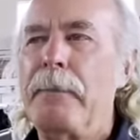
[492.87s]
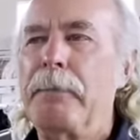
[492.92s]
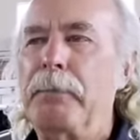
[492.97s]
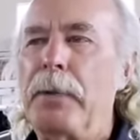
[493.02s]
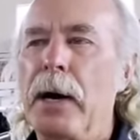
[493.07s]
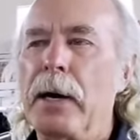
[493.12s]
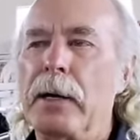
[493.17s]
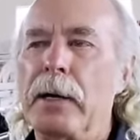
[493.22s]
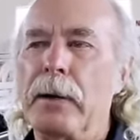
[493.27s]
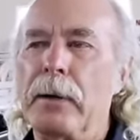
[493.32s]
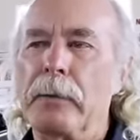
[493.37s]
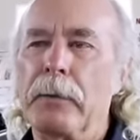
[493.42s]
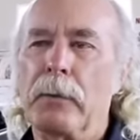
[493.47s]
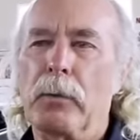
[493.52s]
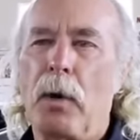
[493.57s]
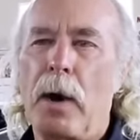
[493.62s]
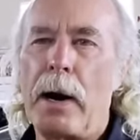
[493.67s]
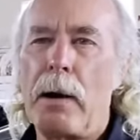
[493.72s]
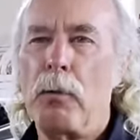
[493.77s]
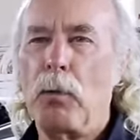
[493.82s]
But
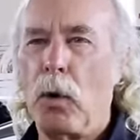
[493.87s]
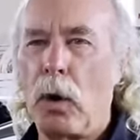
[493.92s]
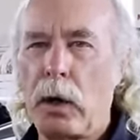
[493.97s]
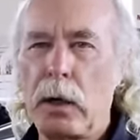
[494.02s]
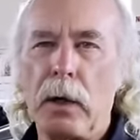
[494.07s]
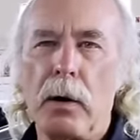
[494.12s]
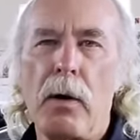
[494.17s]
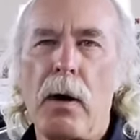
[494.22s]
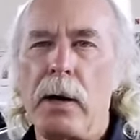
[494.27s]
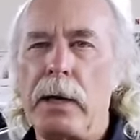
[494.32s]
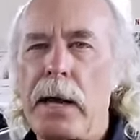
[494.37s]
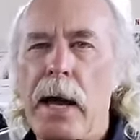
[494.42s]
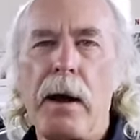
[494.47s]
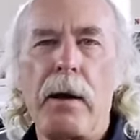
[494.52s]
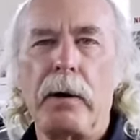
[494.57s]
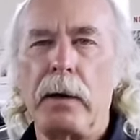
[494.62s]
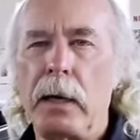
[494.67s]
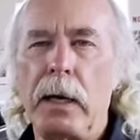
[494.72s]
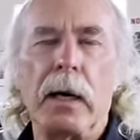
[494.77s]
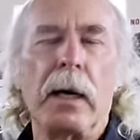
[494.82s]
what I'm working on
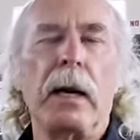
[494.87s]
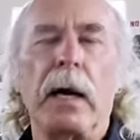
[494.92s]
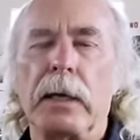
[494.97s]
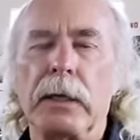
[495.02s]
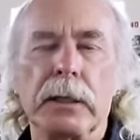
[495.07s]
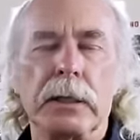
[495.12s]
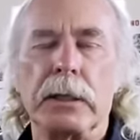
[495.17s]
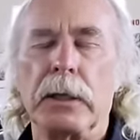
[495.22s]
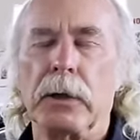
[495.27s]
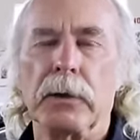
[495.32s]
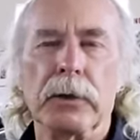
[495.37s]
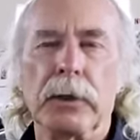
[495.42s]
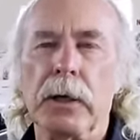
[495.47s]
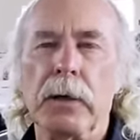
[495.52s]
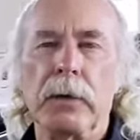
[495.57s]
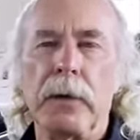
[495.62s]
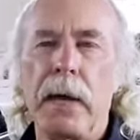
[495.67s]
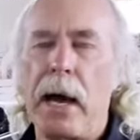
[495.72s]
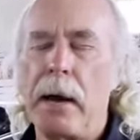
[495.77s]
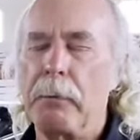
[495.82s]
now, yeah, and I can still yeah.
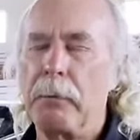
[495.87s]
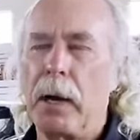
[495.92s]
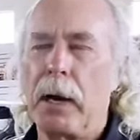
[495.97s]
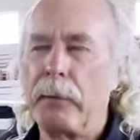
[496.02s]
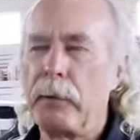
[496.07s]
do that. But yeah.